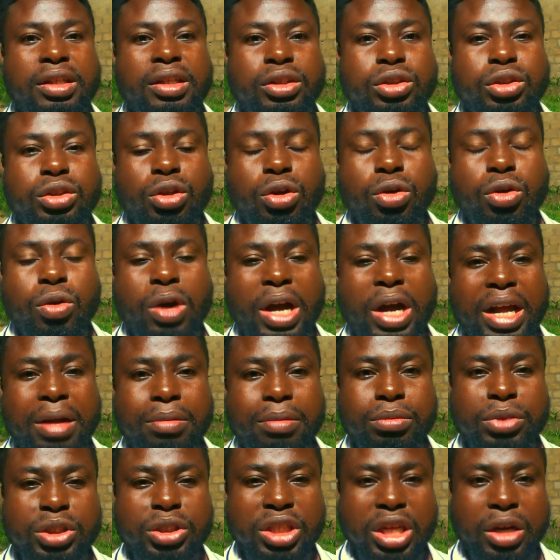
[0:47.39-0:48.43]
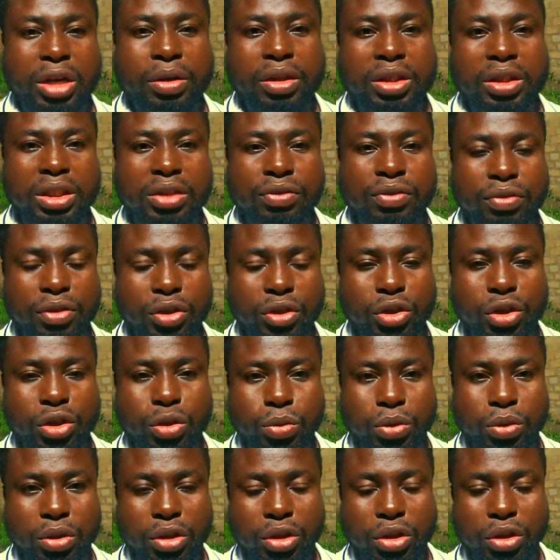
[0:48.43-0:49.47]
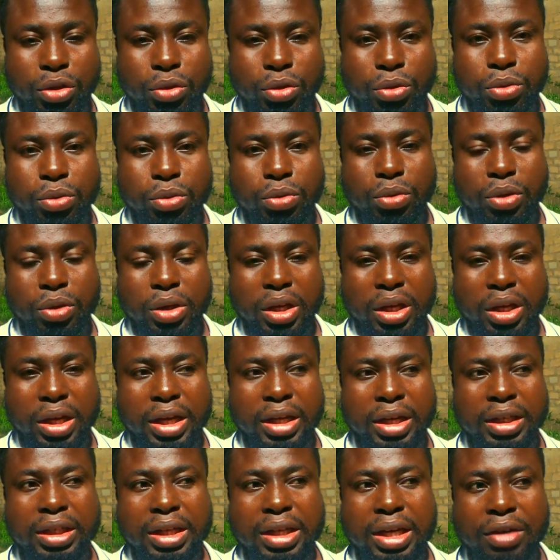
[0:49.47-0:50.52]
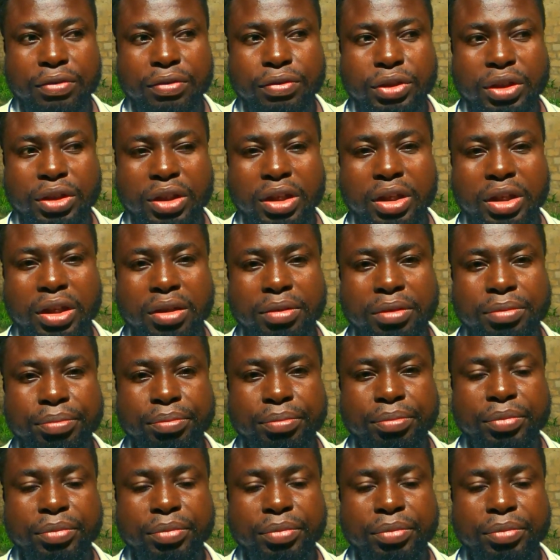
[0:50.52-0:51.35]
So I am sharing this video with you, and after